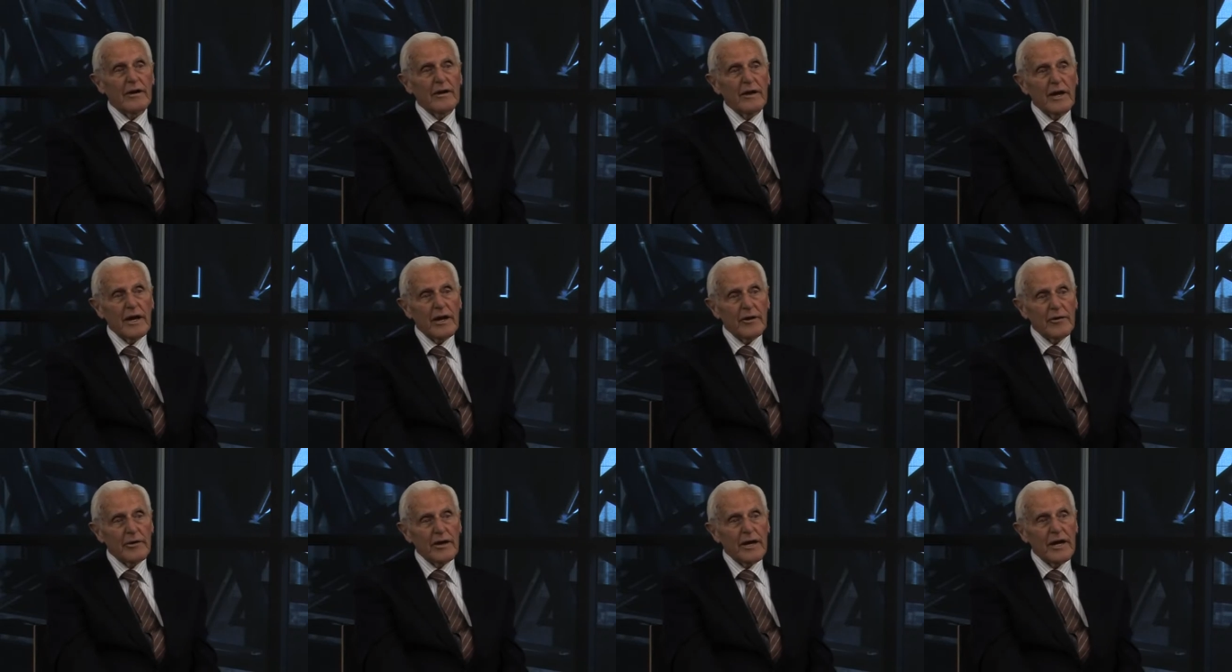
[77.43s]

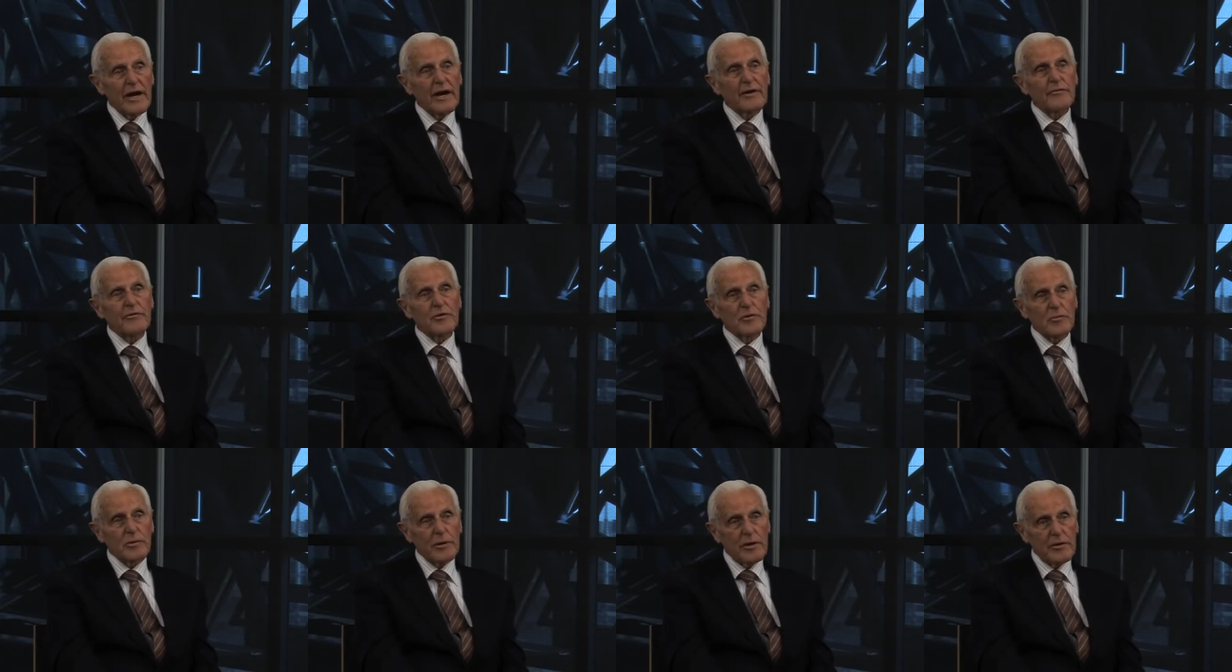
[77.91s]
area
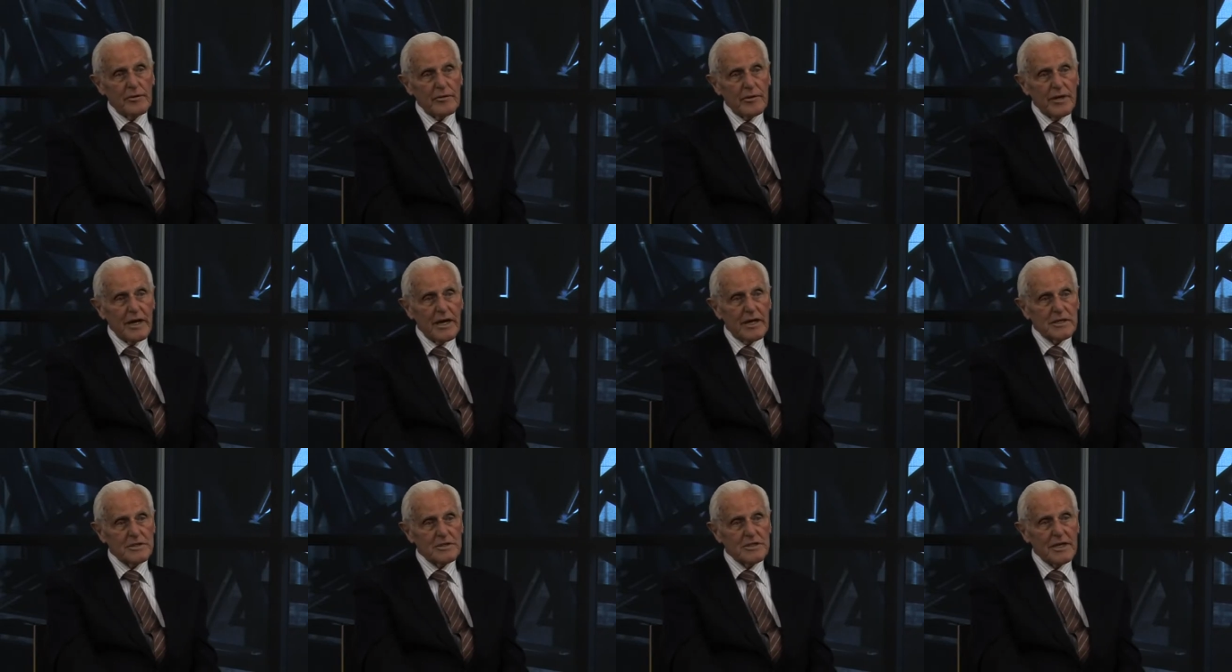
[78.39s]
everywhere in
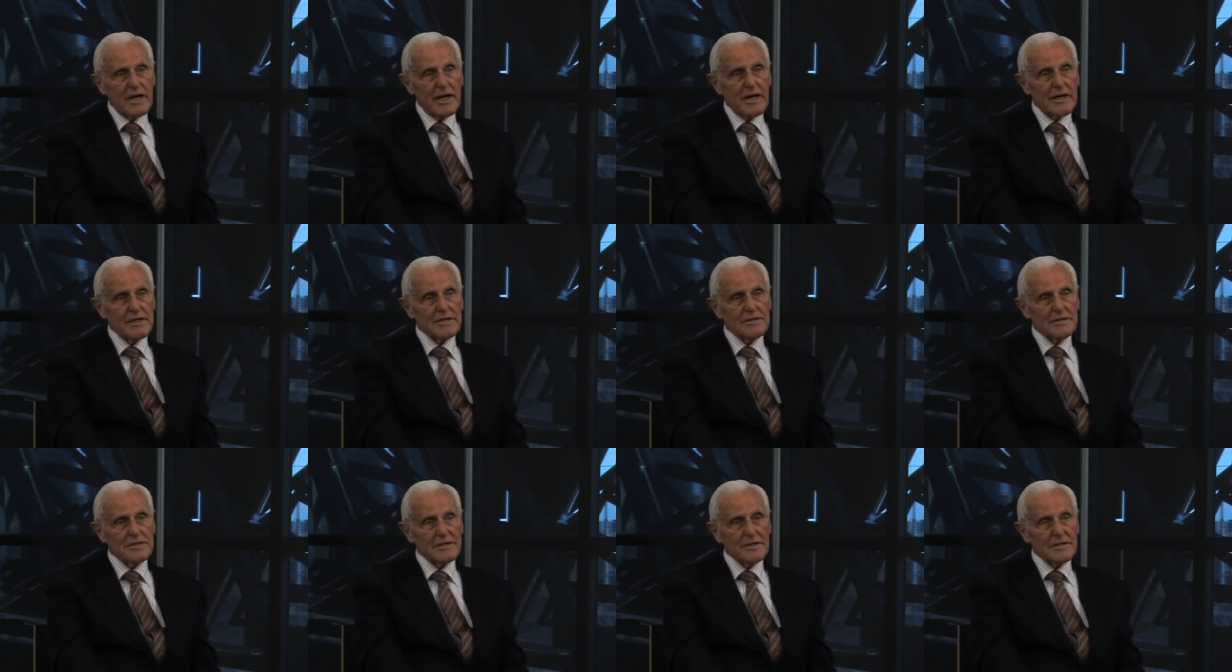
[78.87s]
those days.